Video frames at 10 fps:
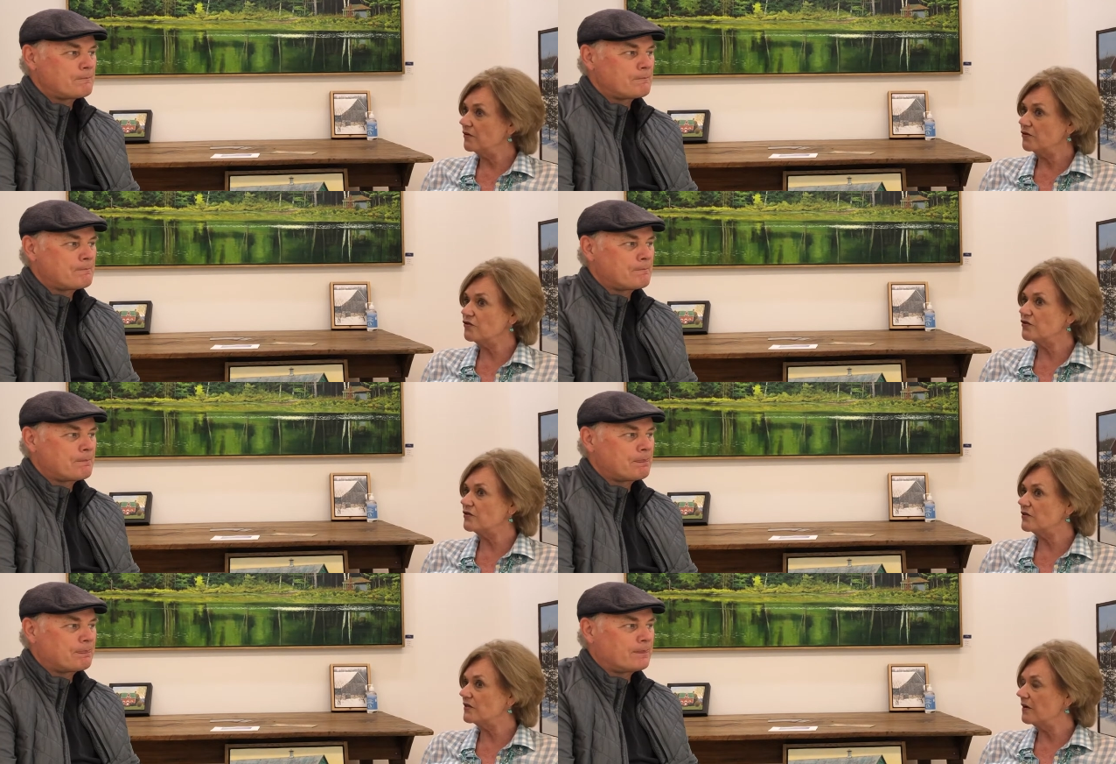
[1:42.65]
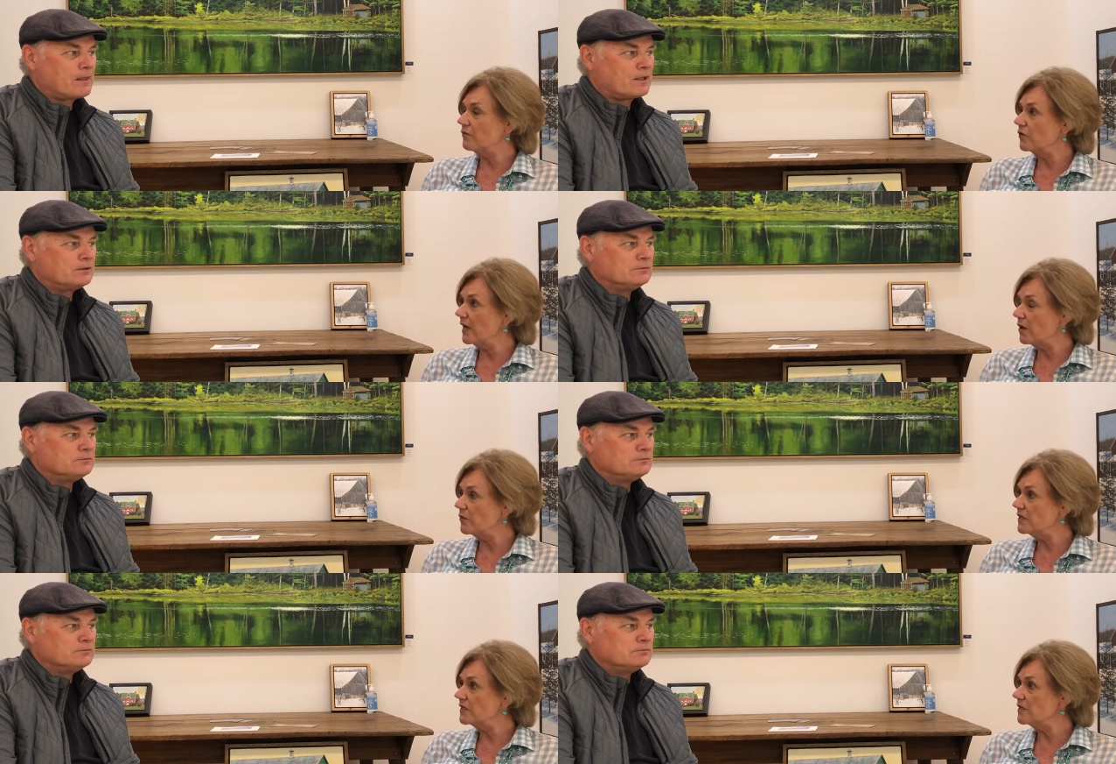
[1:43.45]
Speaker 1: There's several
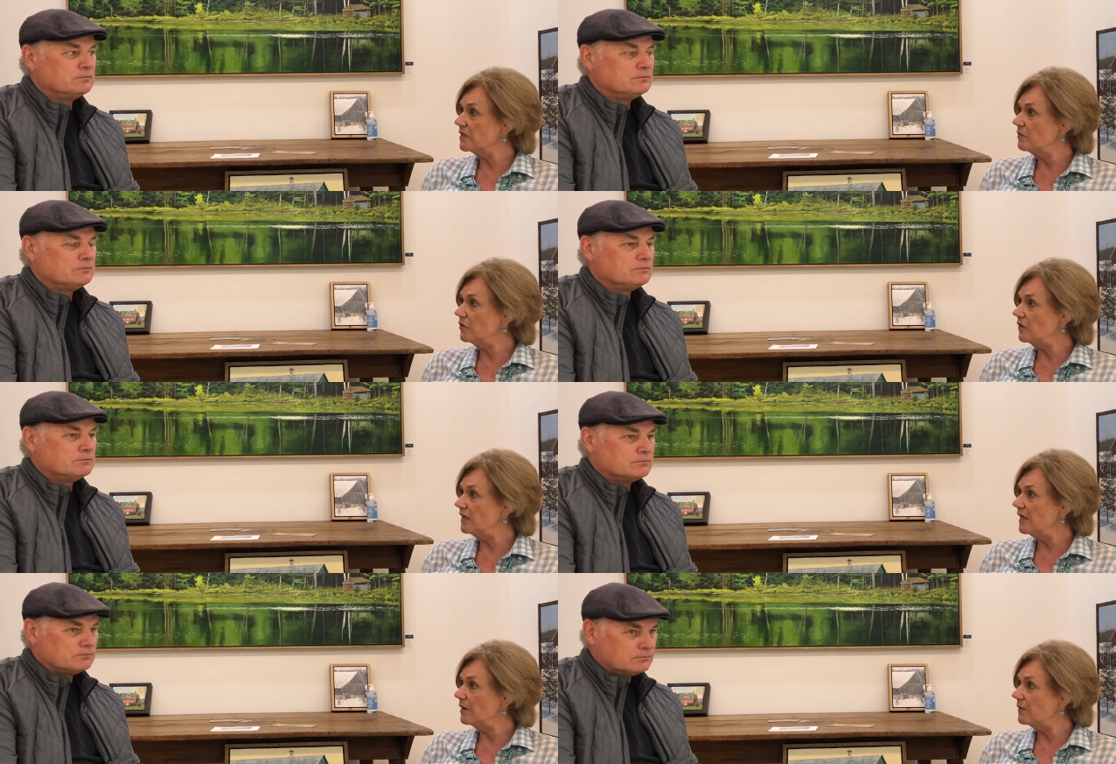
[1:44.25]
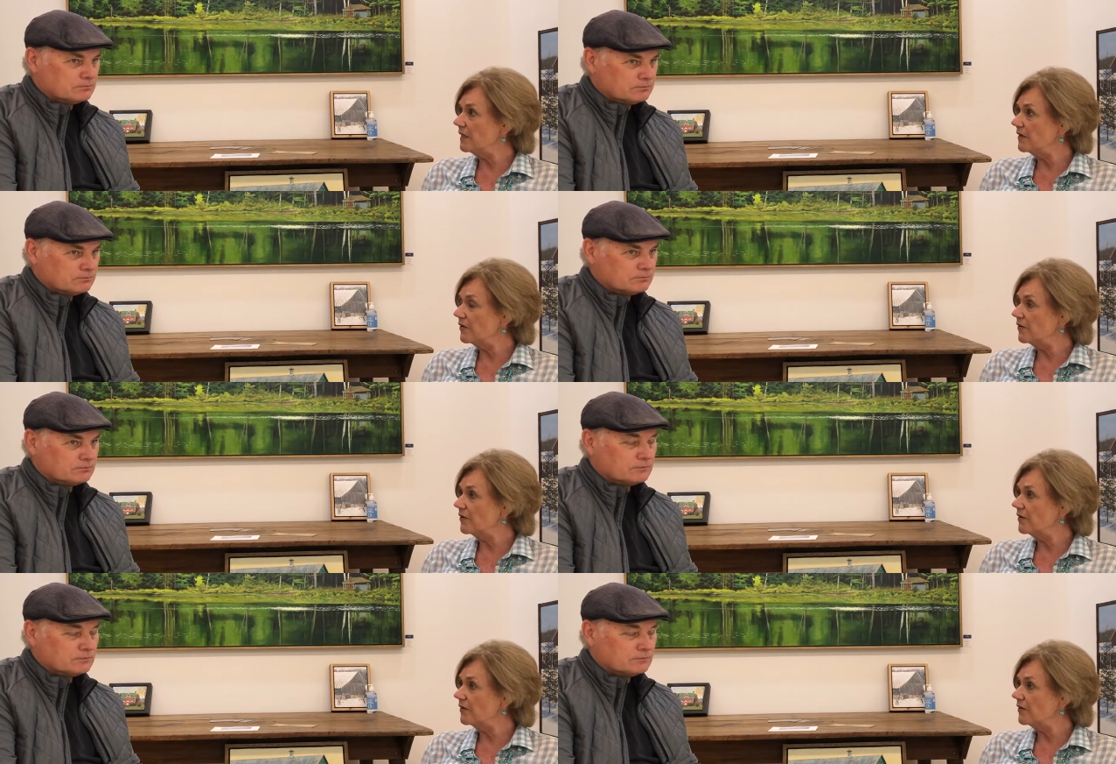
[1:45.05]
galleries in the community. How many are there?